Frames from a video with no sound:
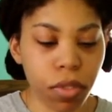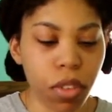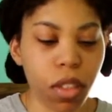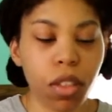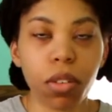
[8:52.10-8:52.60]

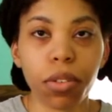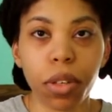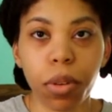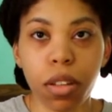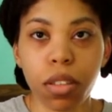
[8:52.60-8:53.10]
he only
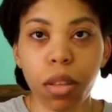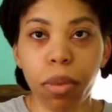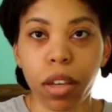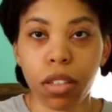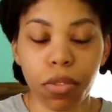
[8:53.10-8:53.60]
wants the
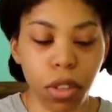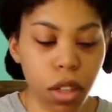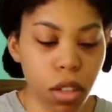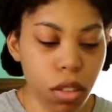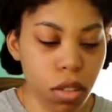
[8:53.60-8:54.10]
best for
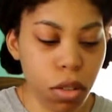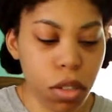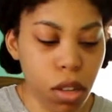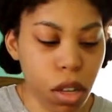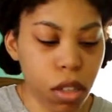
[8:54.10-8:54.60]
us. So he's
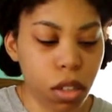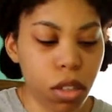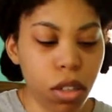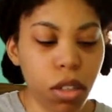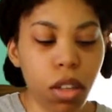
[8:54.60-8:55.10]
not
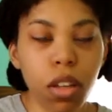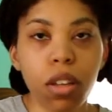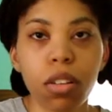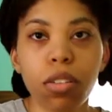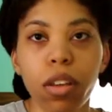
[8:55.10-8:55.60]
gonna
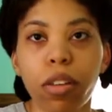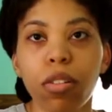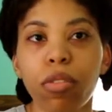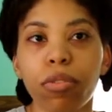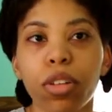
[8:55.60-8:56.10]

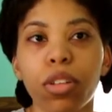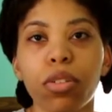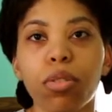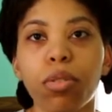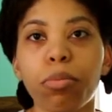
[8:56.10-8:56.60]
settle for
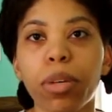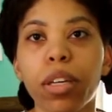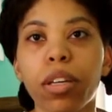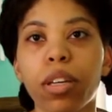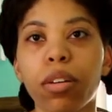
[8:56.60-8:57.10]
you
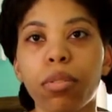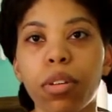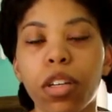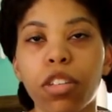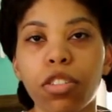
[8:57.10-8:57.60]
being in a
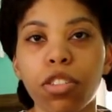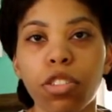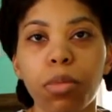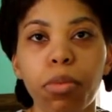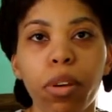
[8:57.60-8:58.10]

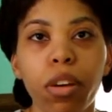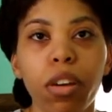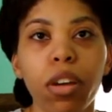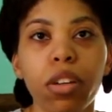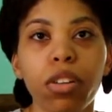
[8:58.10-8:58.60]
relationship
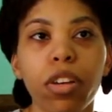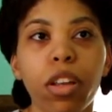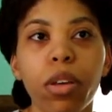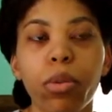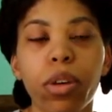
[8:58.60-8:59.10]
where you're
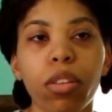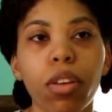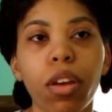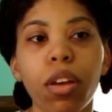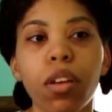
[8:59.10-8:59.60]
dealing with
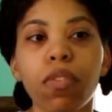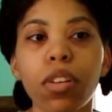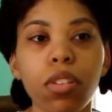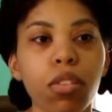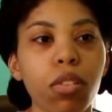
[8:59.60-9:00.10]

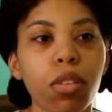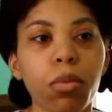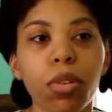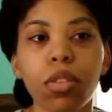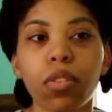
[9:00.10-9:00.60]
physical
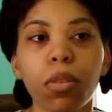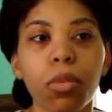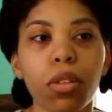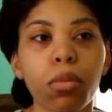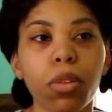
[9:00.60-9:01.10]
abuse,
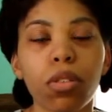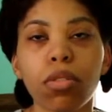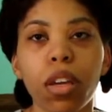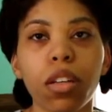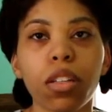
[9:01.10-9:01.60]
verbal abuse,
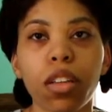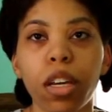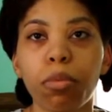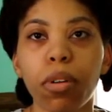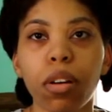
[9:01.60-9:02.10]
any
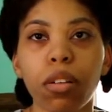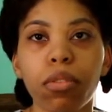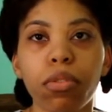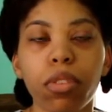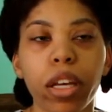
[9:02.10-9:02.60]
type
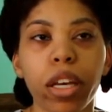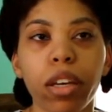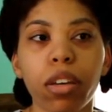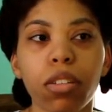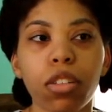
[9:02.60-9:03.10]
of
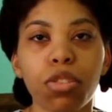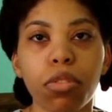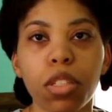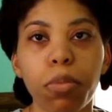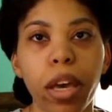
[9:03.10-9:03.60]
like
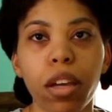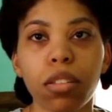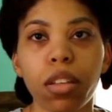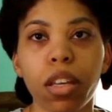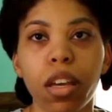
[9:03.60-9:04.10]
disrespect.
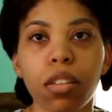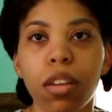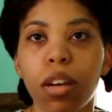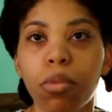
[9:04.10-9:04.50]
Like that's not